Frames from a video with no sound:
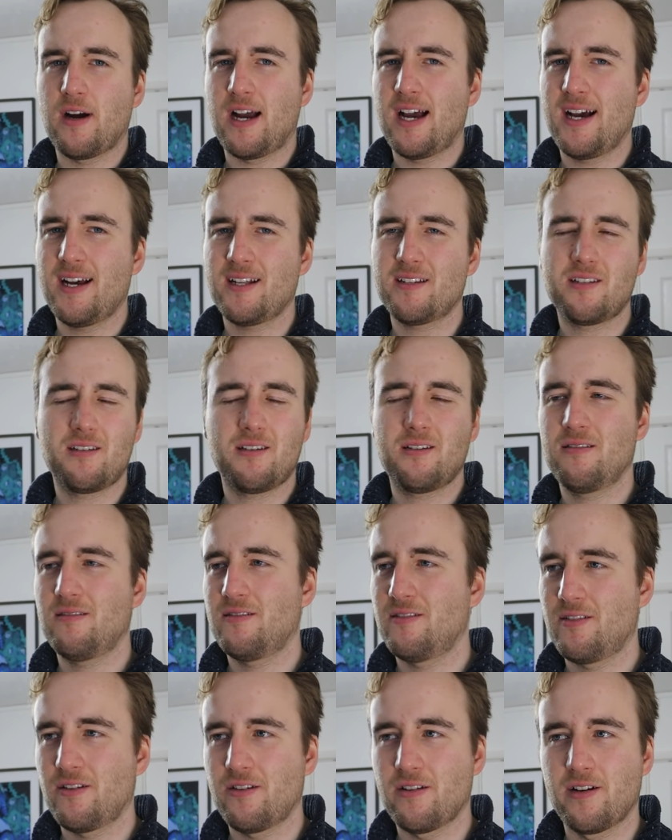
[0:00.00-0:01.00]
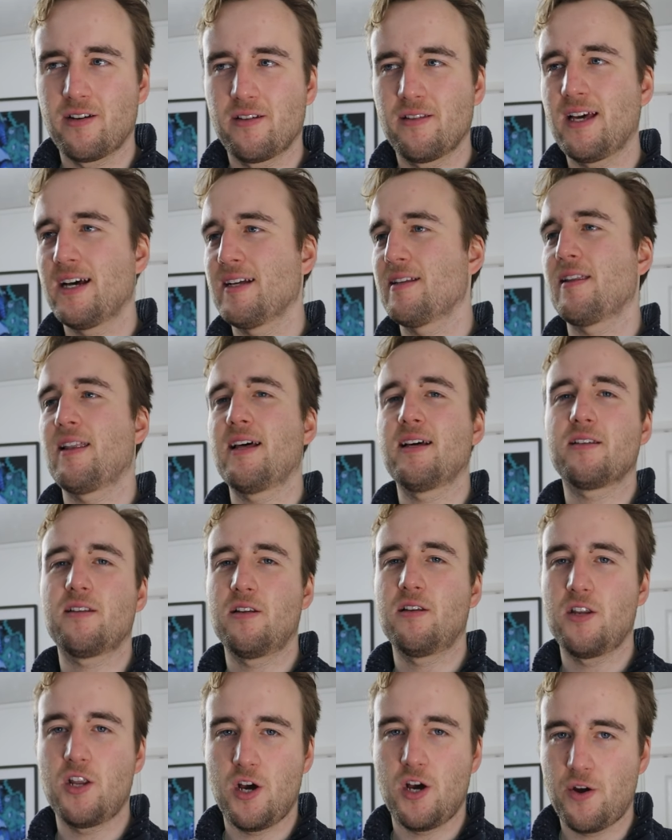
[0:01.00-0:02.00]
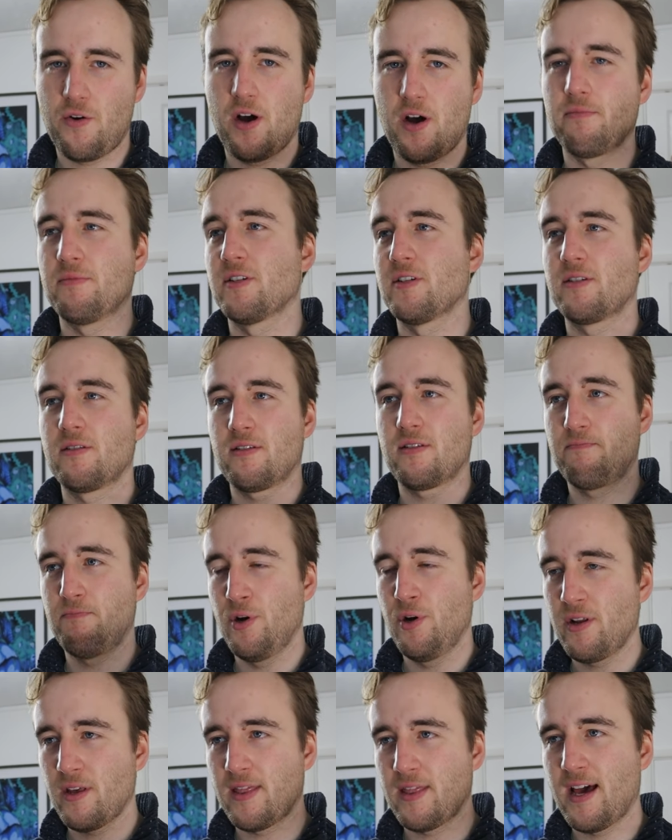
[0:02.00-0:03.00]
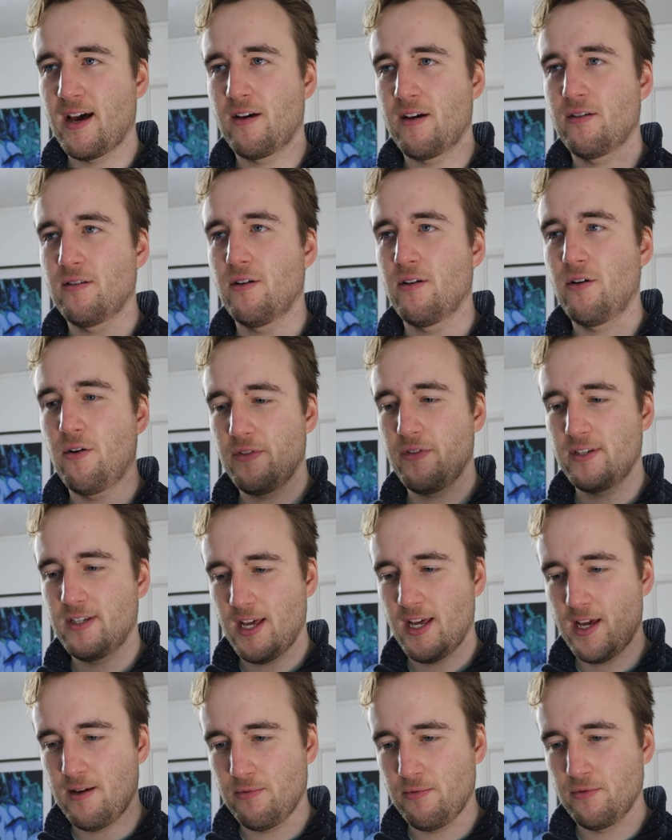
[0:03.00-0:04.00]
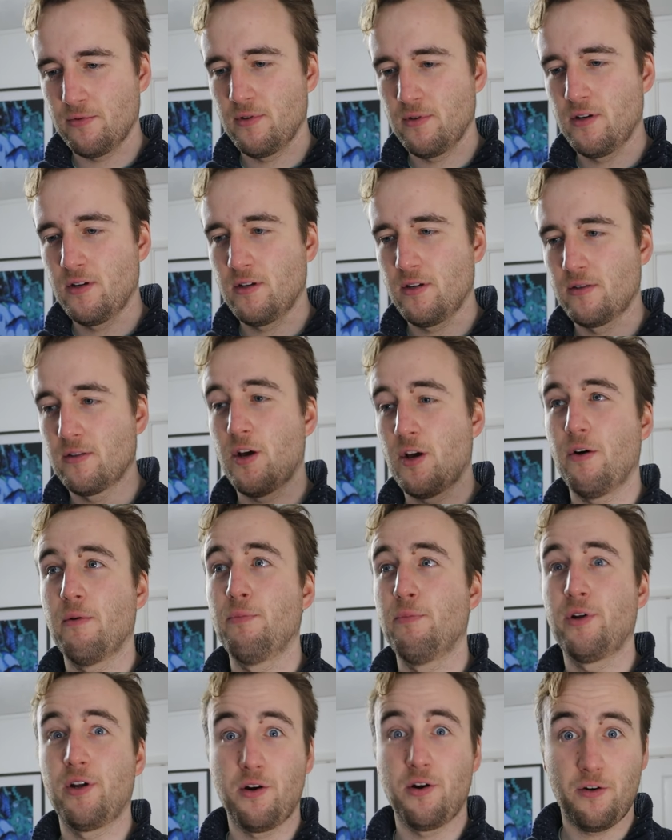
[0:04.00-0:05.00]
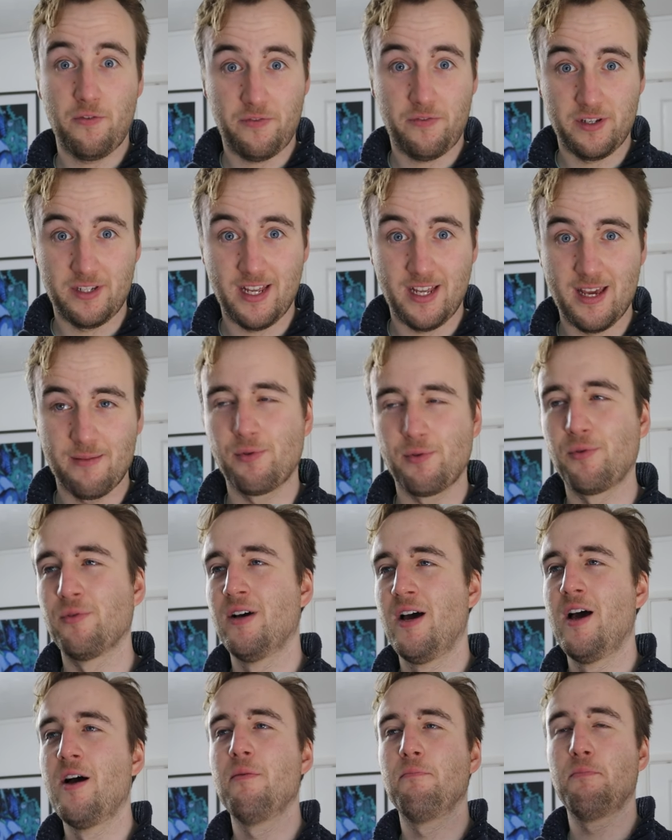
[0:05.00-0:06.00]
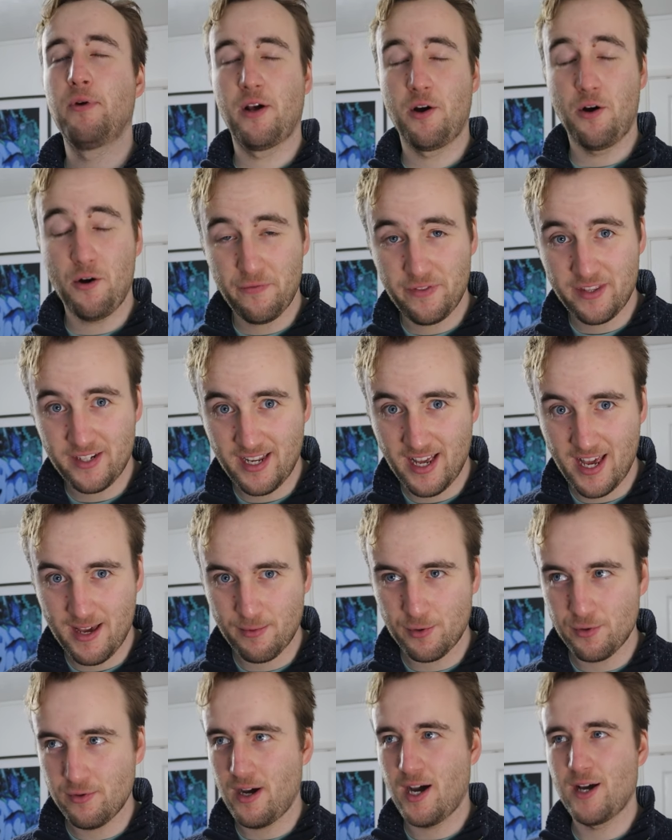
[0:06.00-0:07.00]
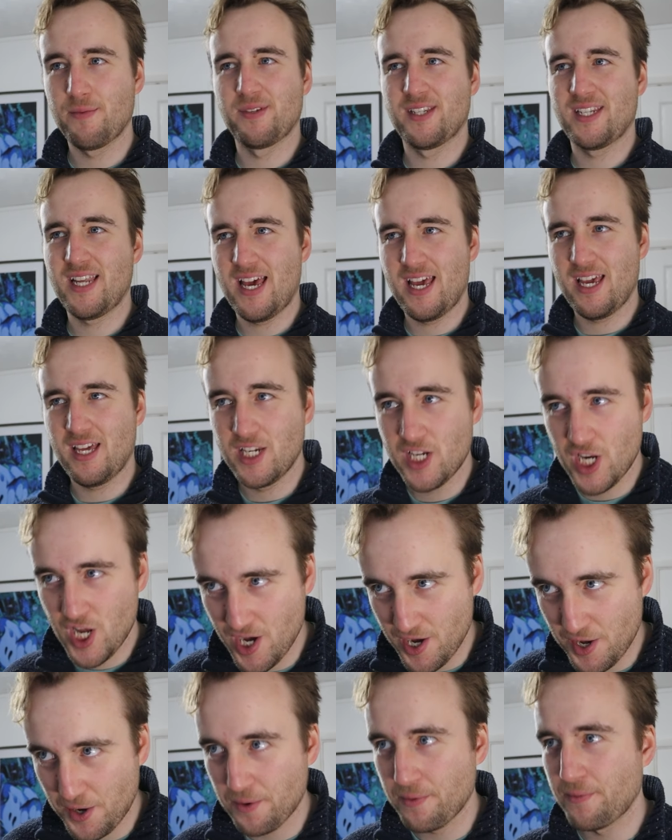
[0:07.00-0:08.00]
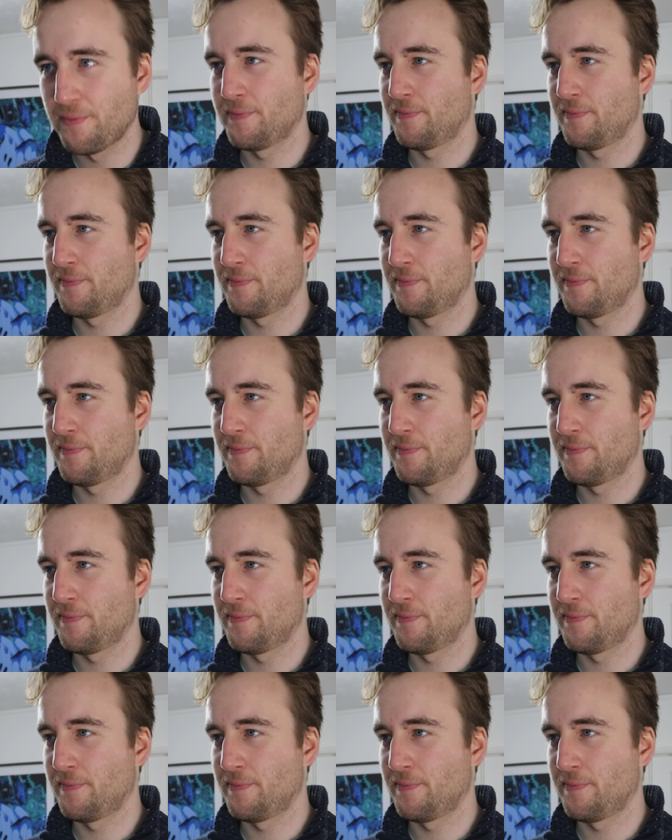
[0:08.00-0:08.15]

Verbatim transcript: or hats? Sorry, that's a no. I'm just putting that on the table. No, I'm putting it off the table. Putting it off the table, I'm saying no.